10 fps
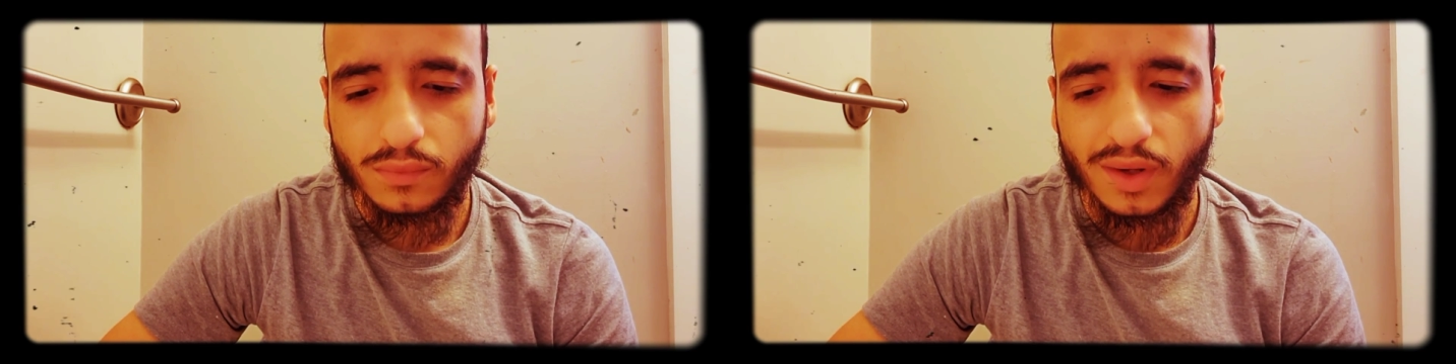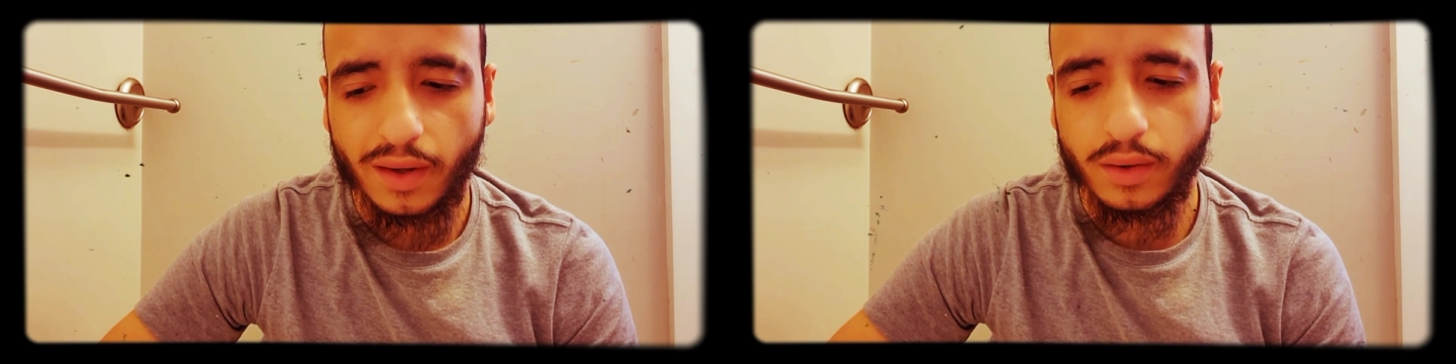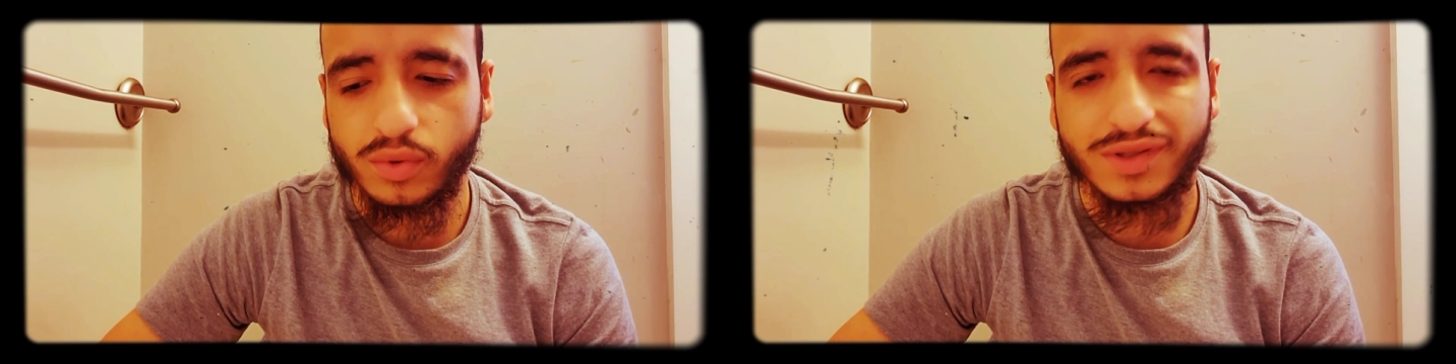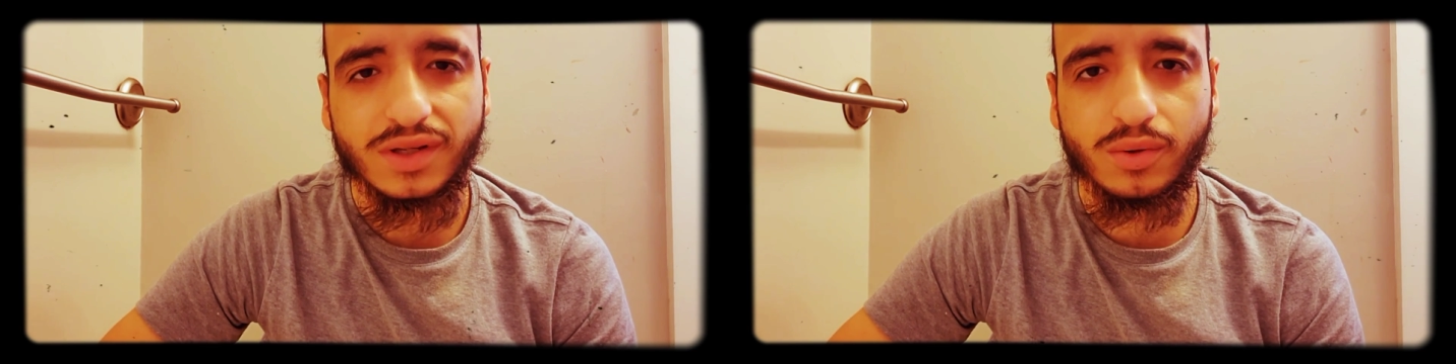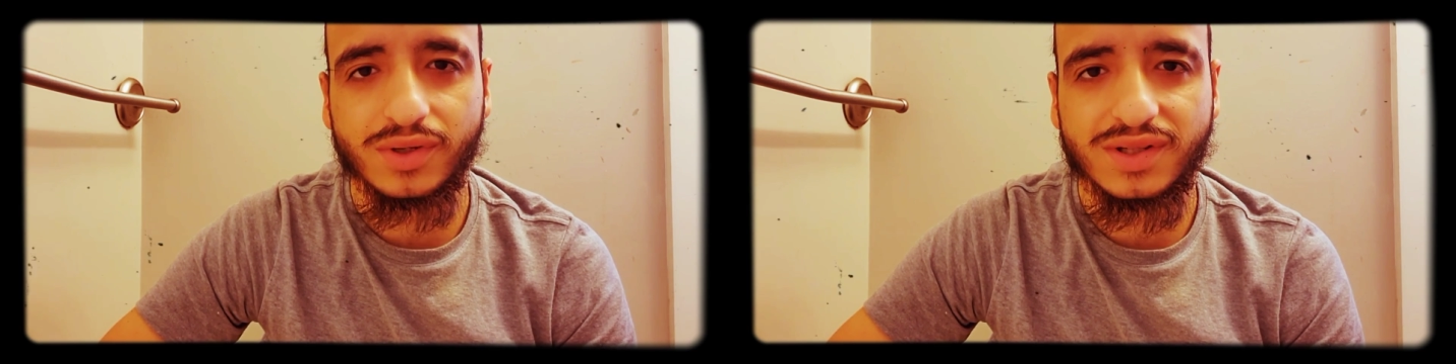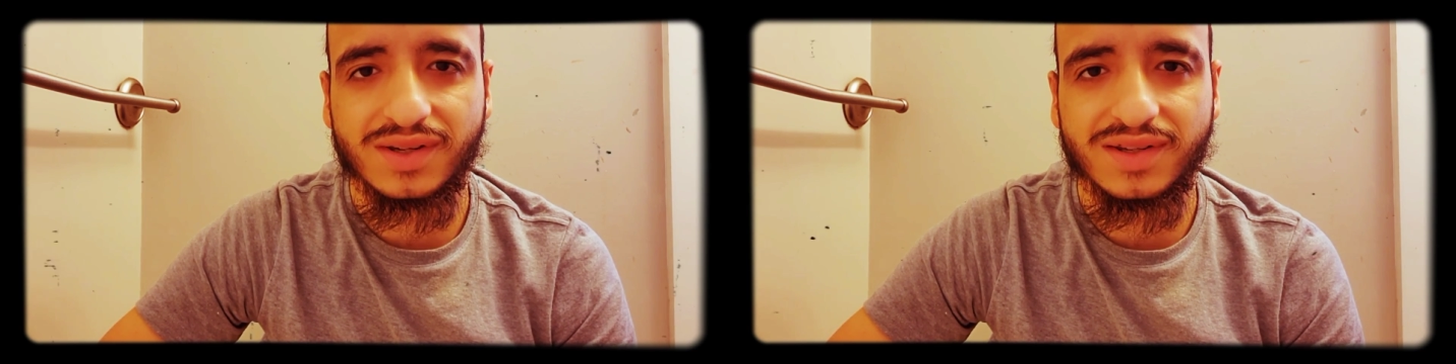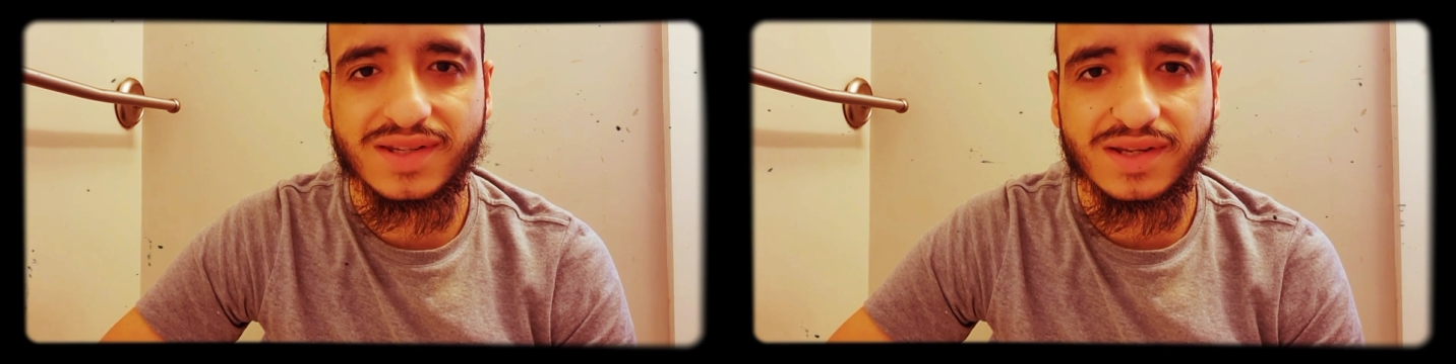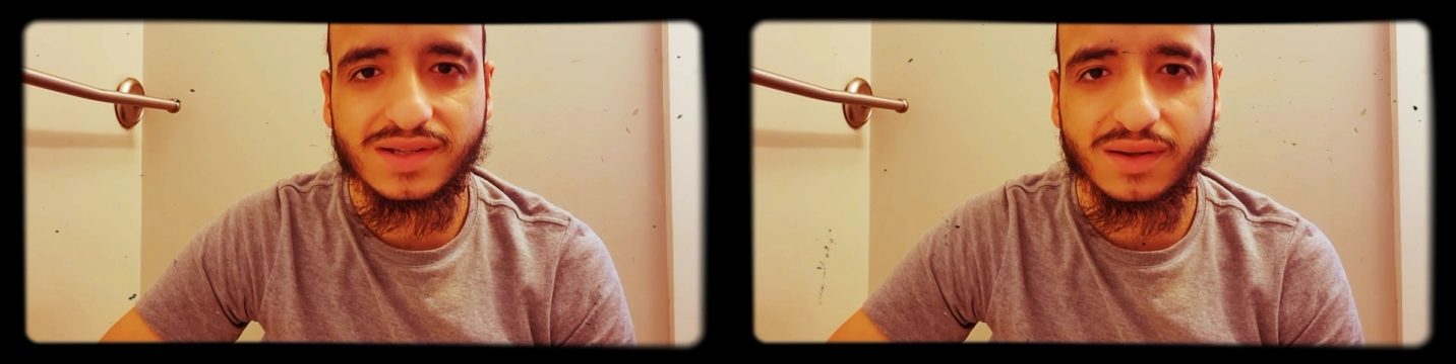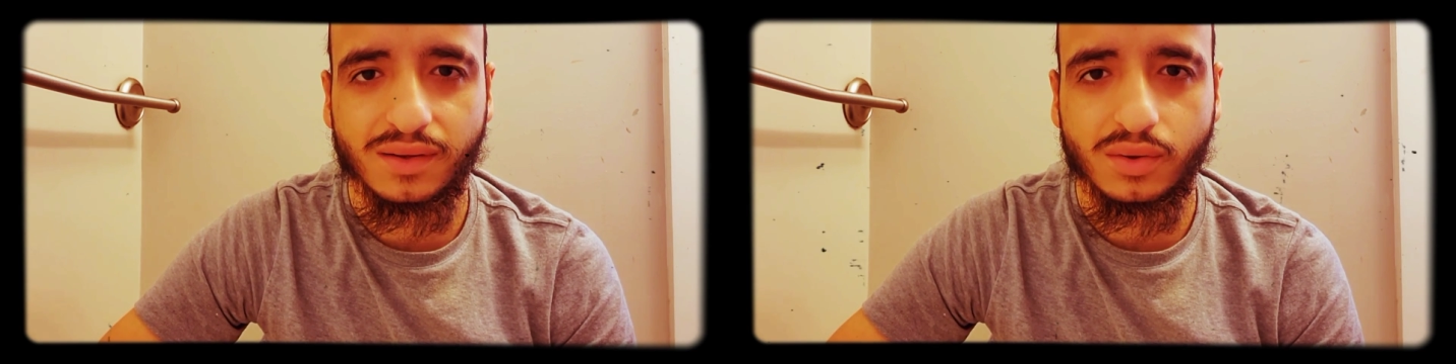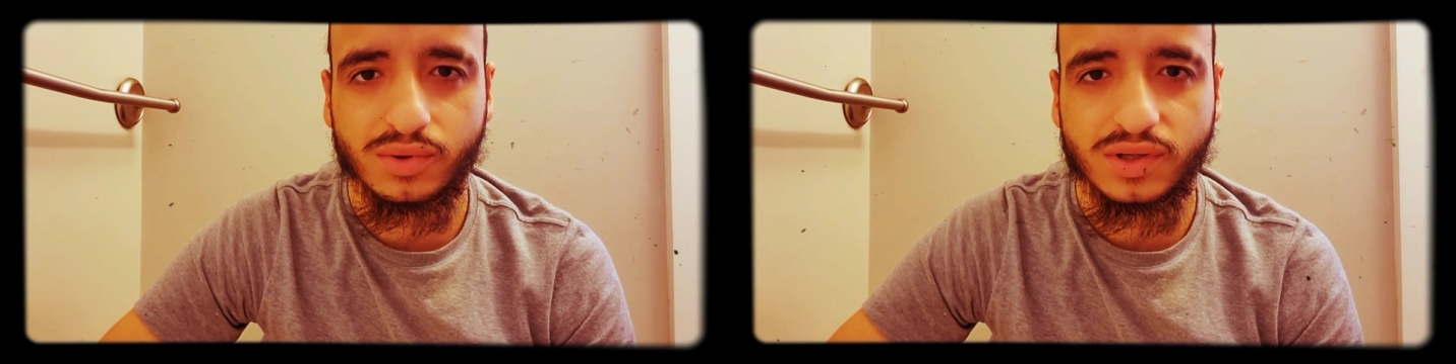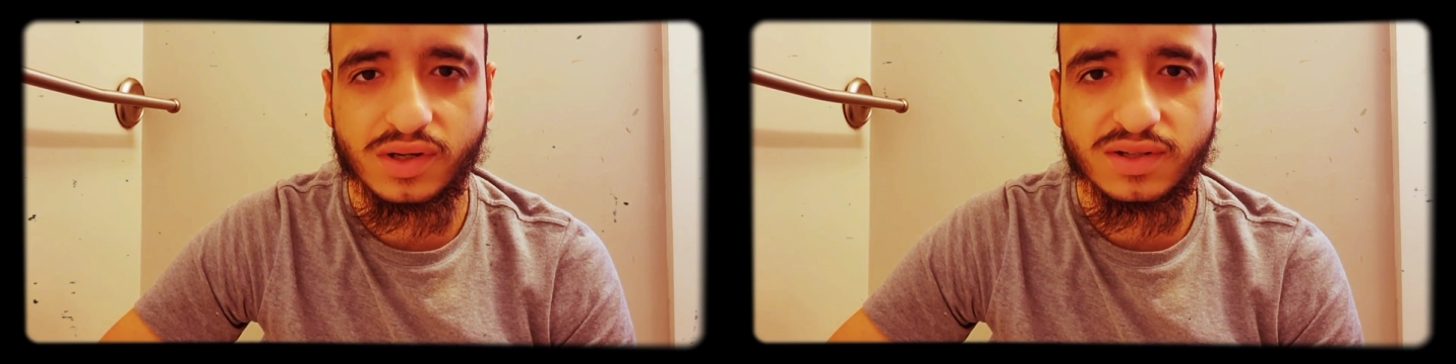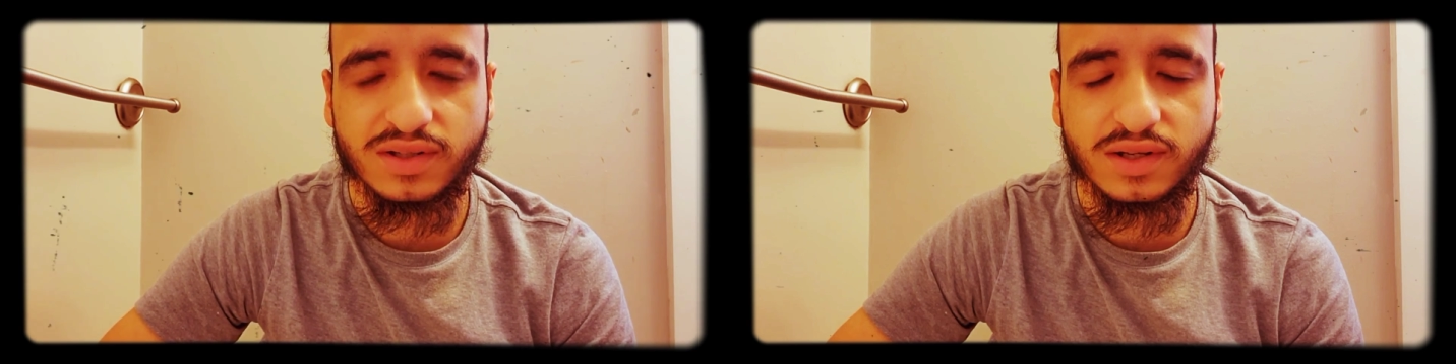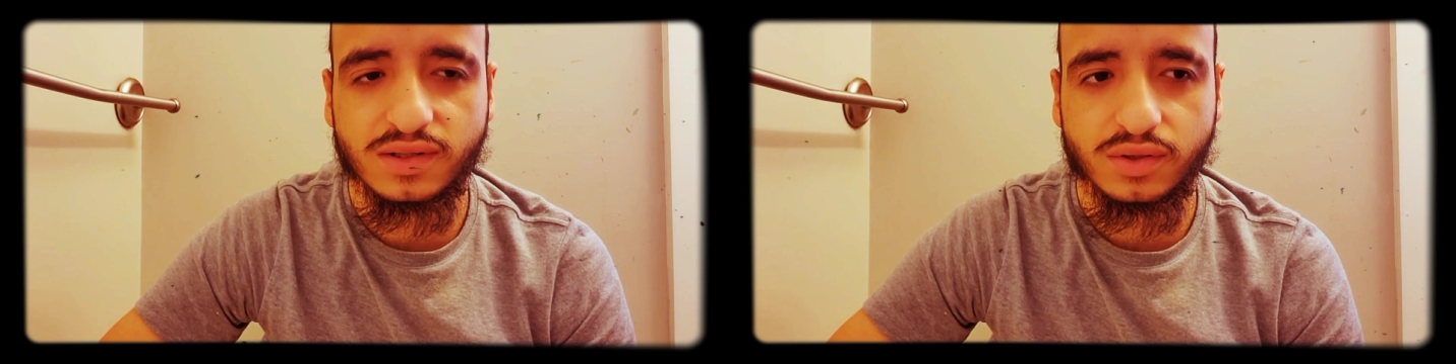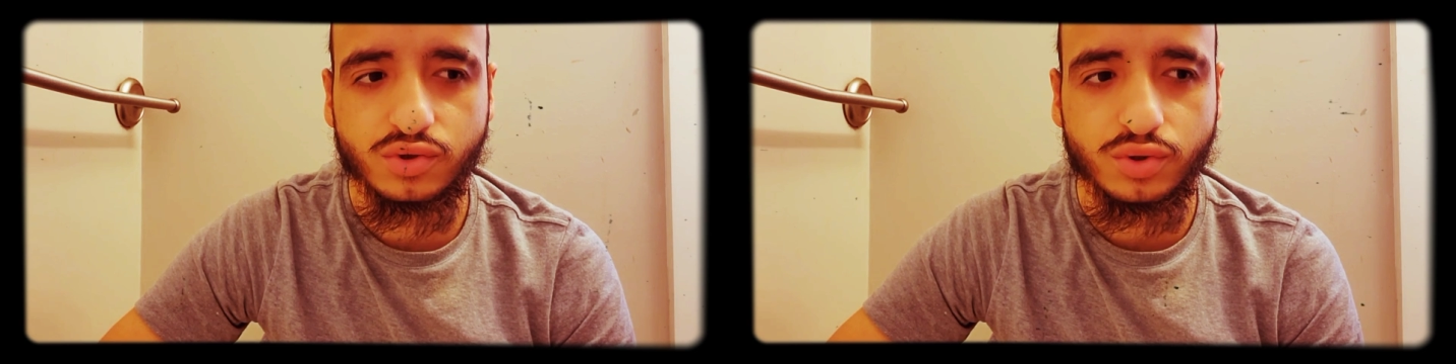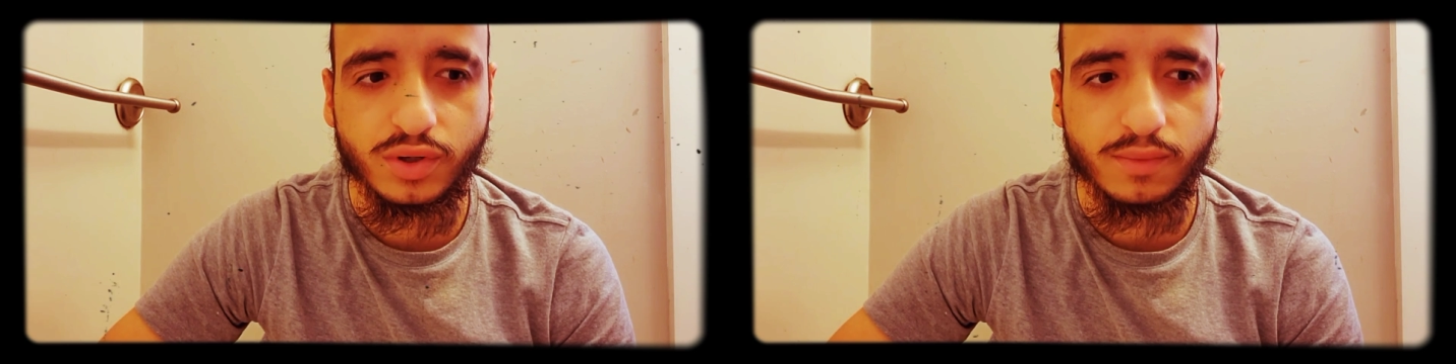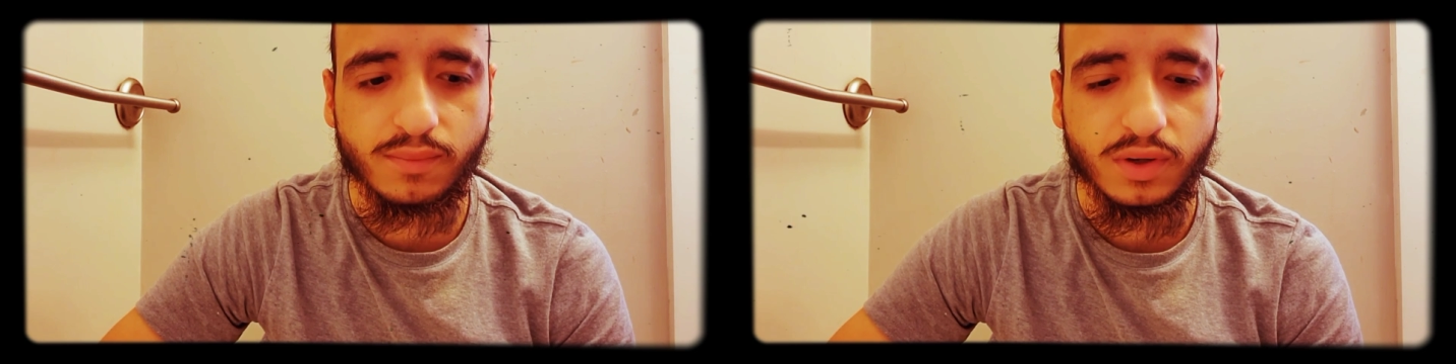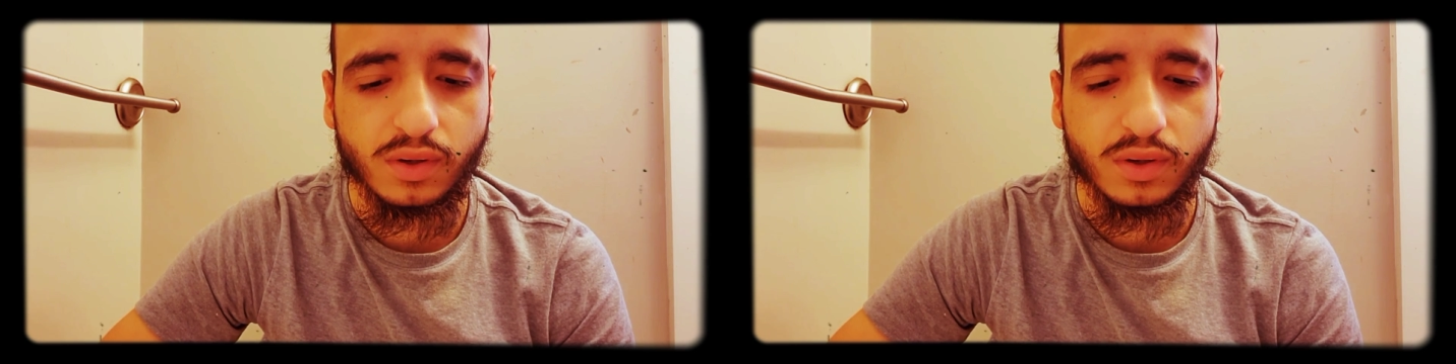And it was, it was consistent. It was a consistent dream.